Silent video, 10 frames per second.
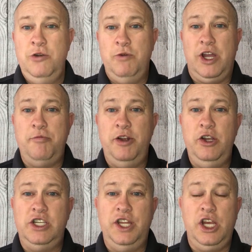Recommend
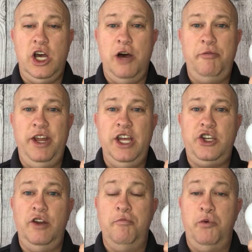using the
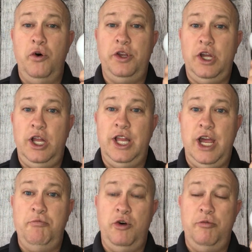combination of both a
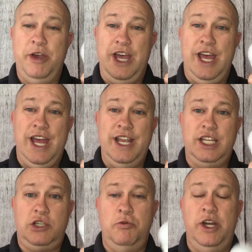light bulb and
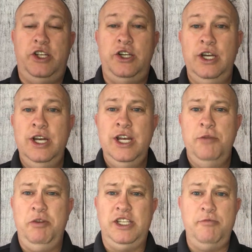a switch
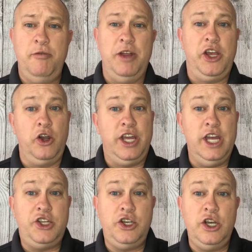in places maybe like your
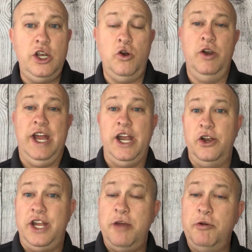kitchen or an
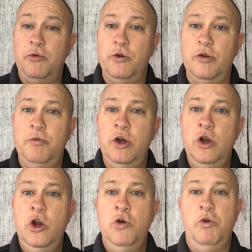entertainment room,
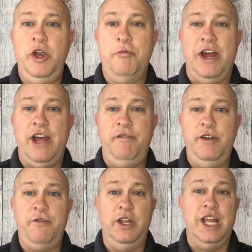where you might have
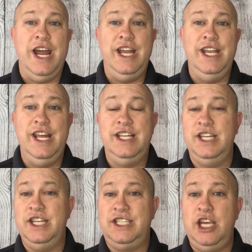different lighting needs
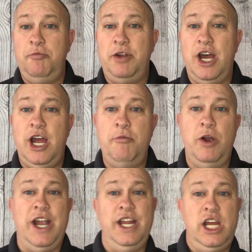at the same time,
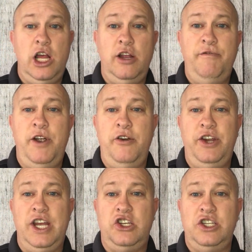or adding color
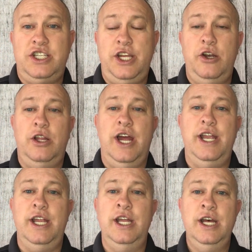variations to your
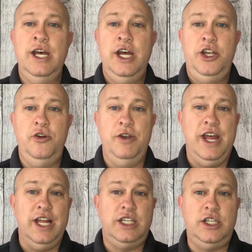lighting to
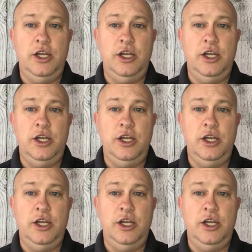enhance